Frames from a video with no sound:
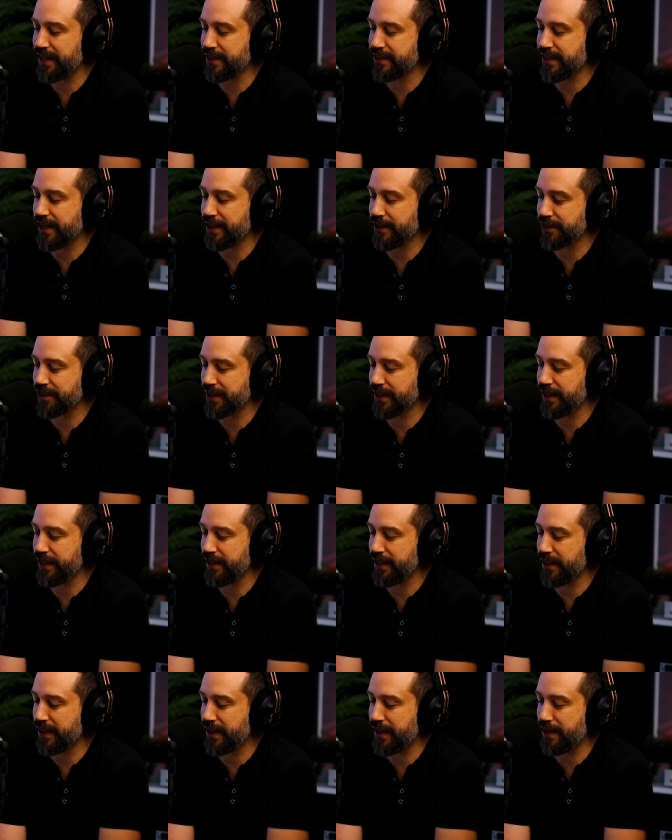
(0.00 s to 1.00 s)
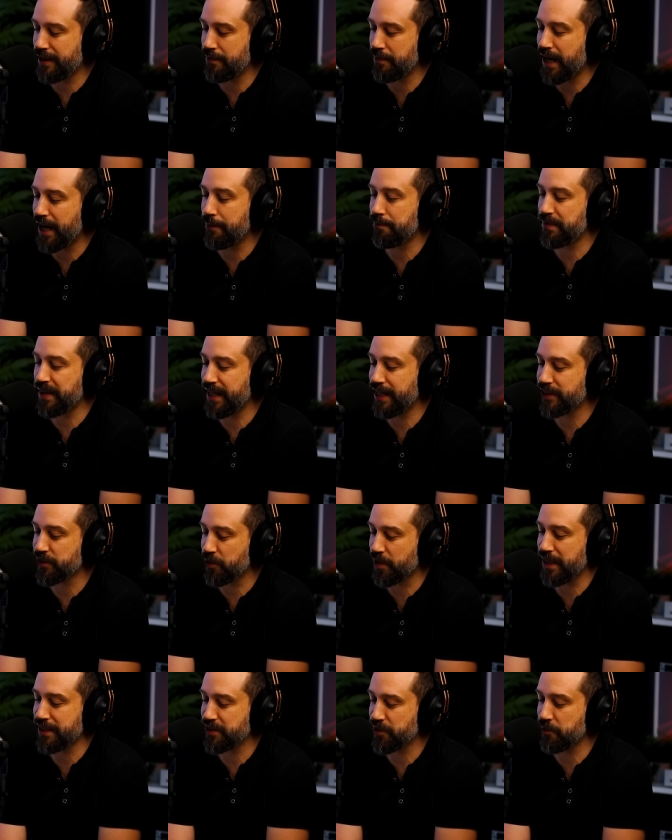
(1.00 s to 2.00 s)
It's actually um, up there
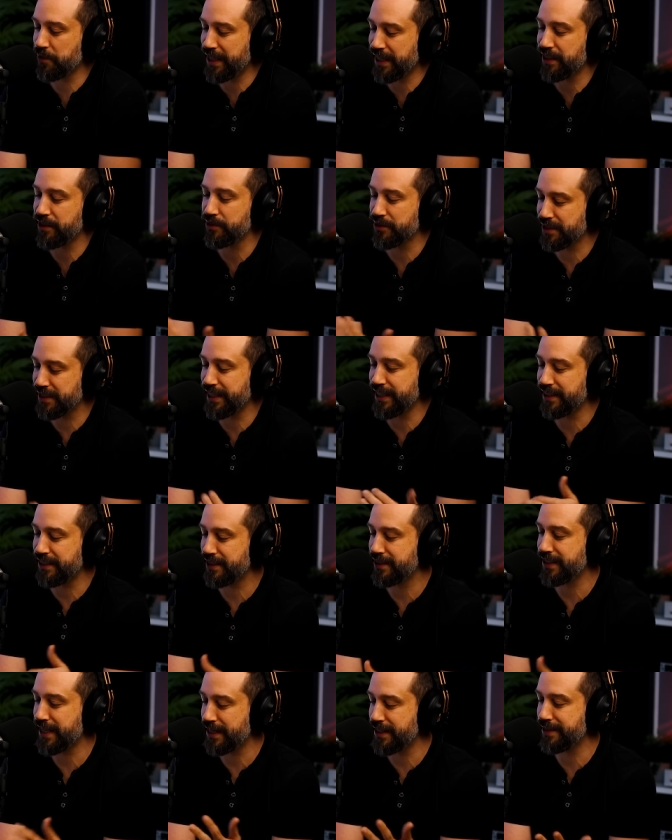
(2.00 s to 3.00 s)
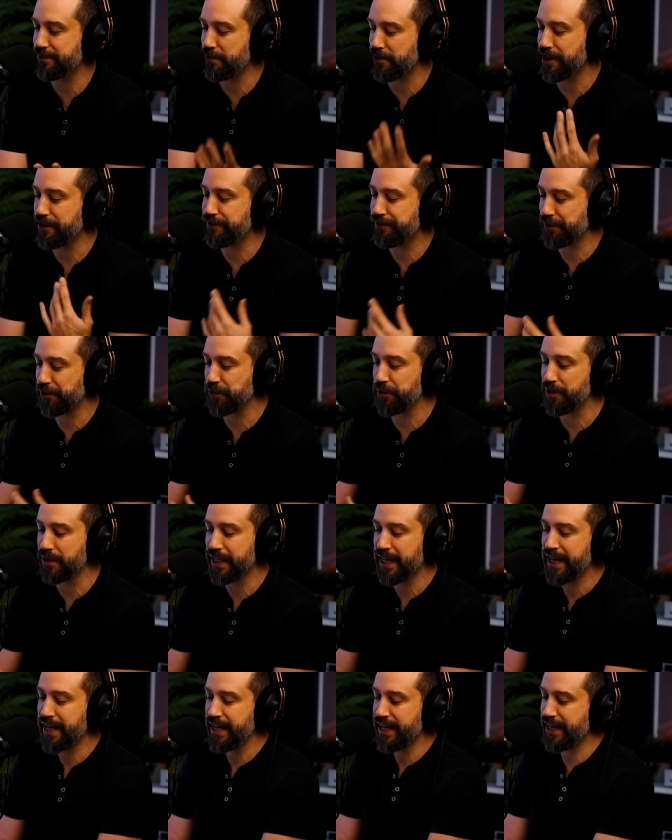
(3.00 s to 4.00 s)
twice a week. You'll see it descend to
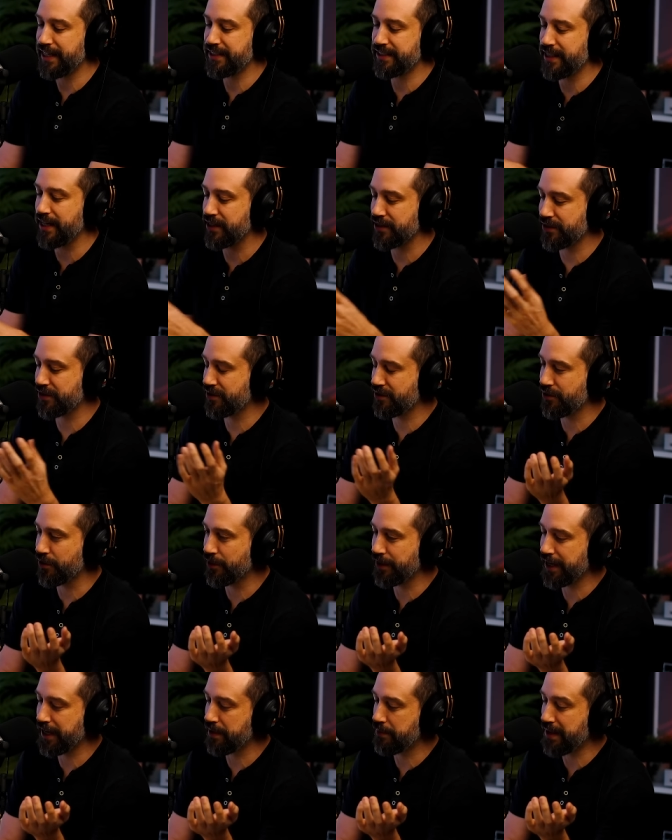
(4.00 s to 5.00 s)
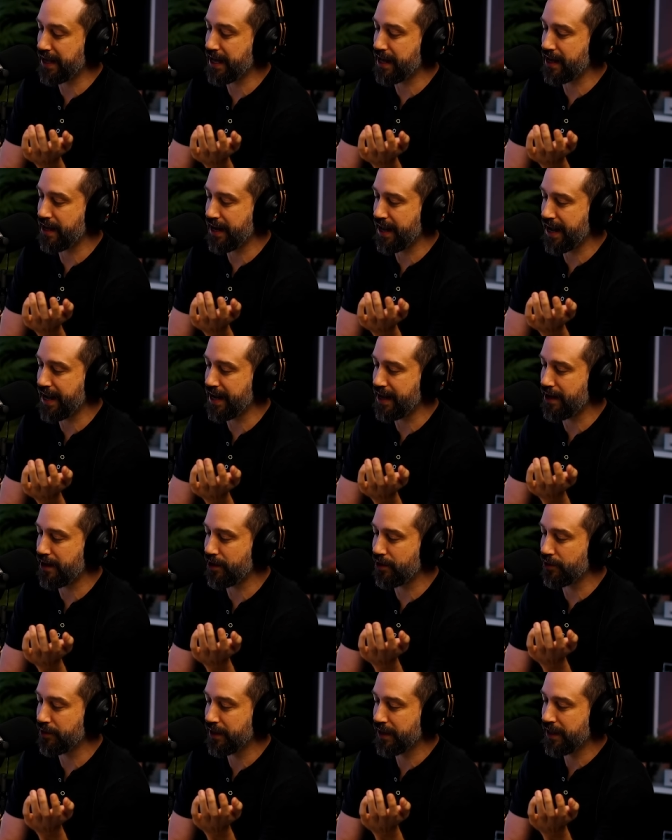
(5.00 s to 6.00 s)
refuel. And he starts talking about
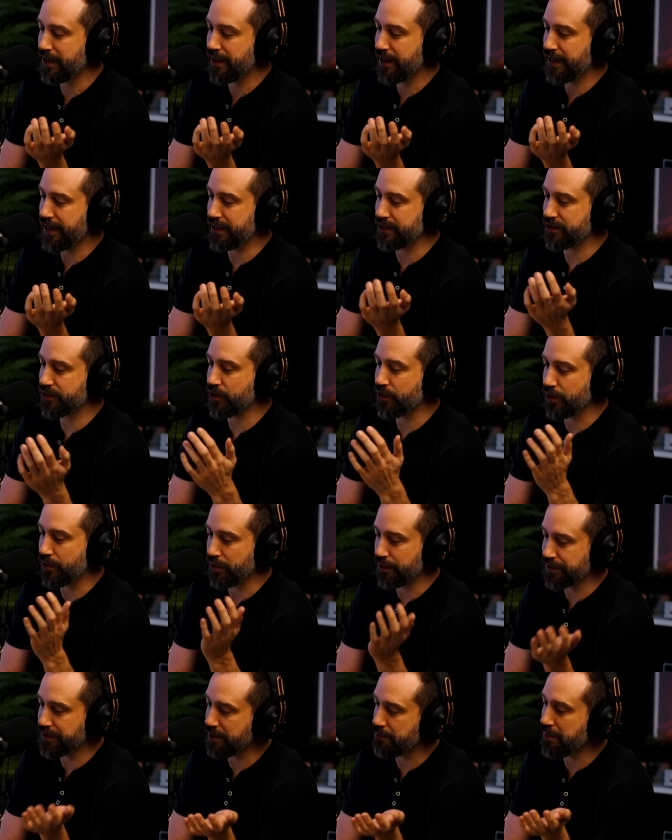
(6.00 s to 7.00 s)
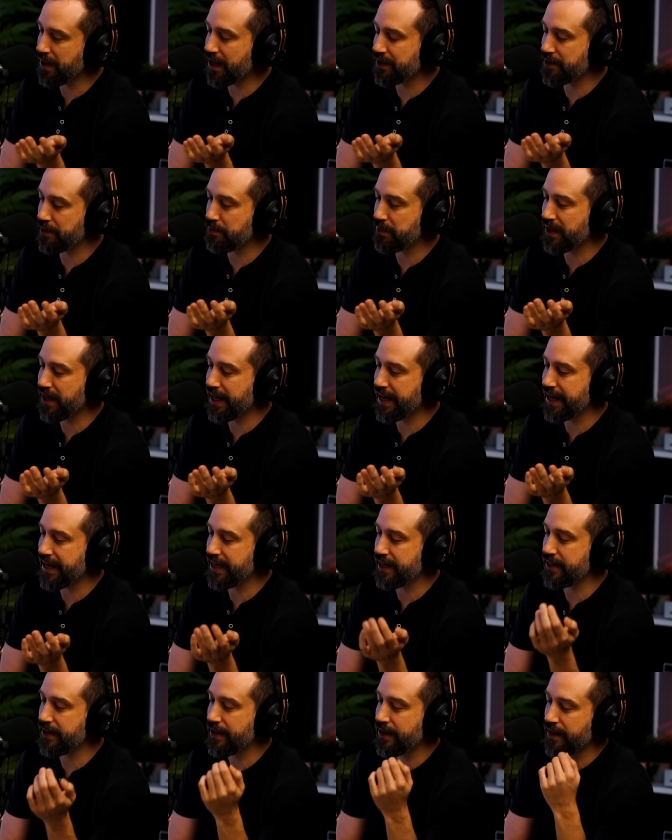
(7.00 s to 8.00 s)
how it's called the mother
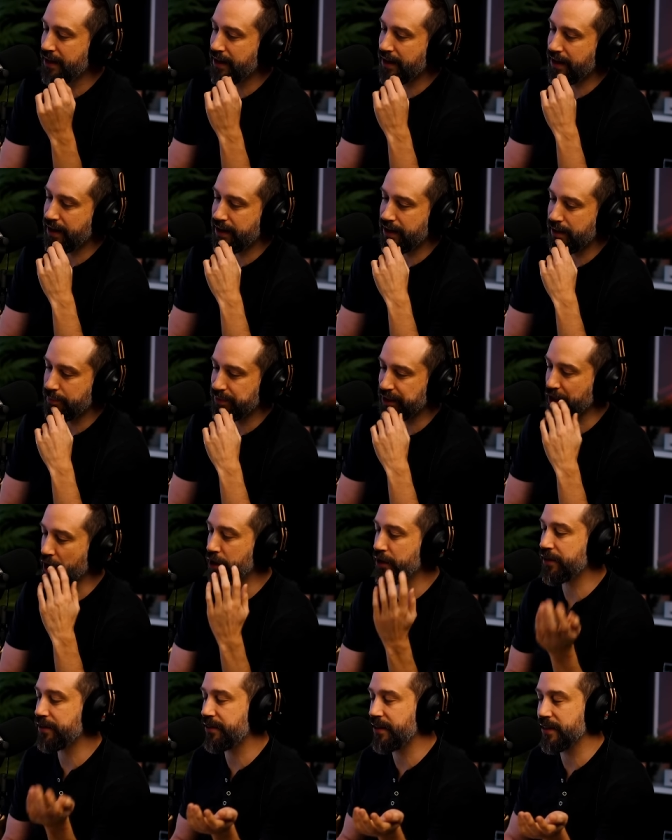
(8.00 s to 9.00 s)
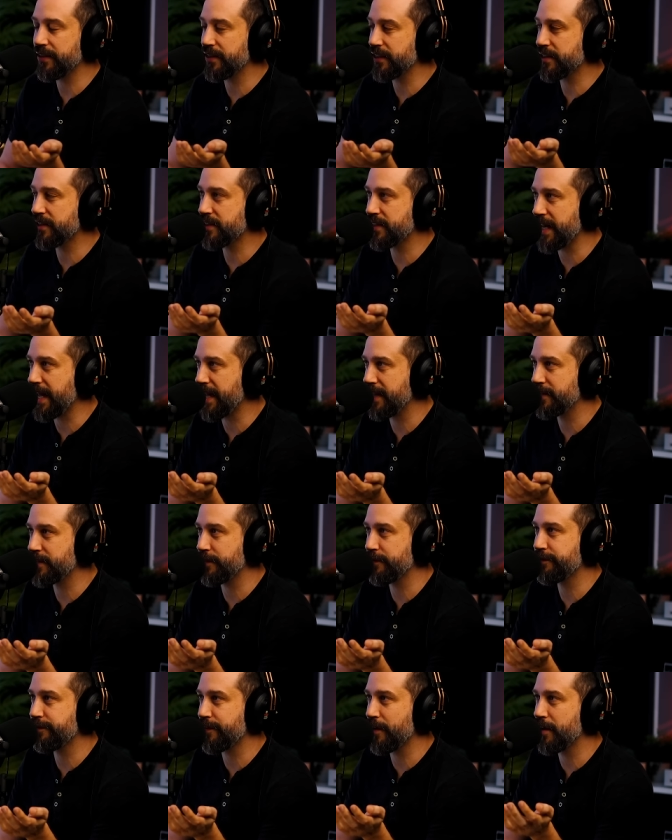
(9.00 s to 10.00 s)
plane. Um, the only thing that
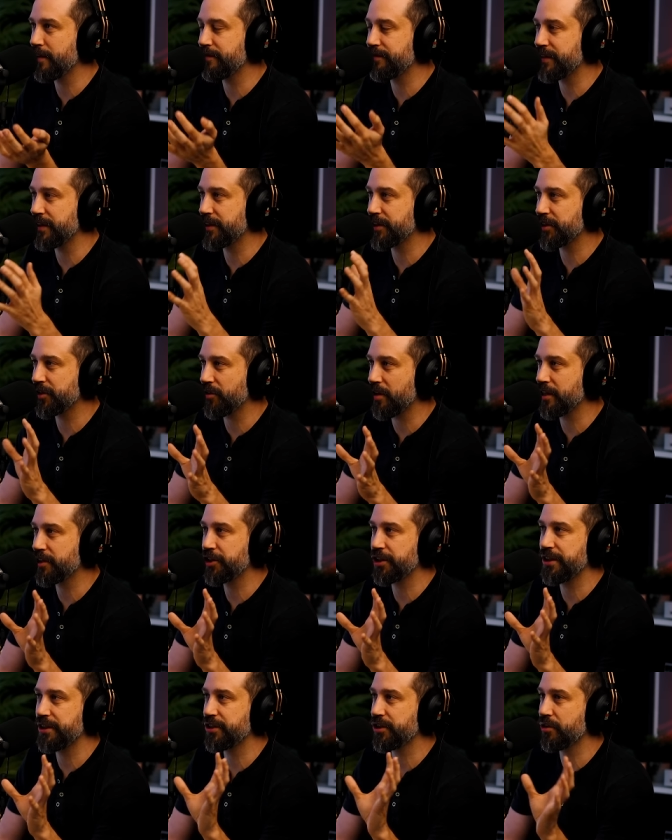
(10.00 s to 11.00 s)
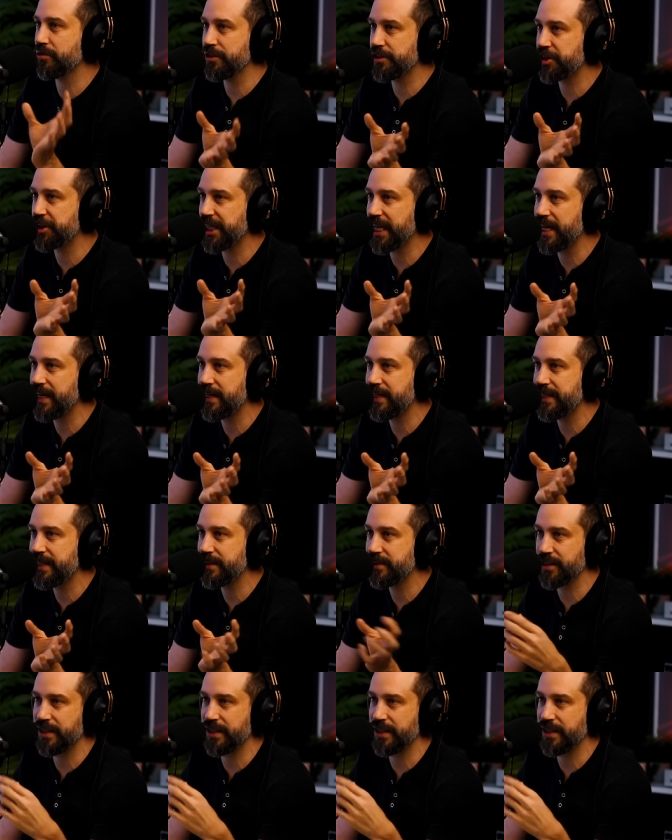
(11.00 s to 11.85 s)
stands in front of the destruction is Christianity.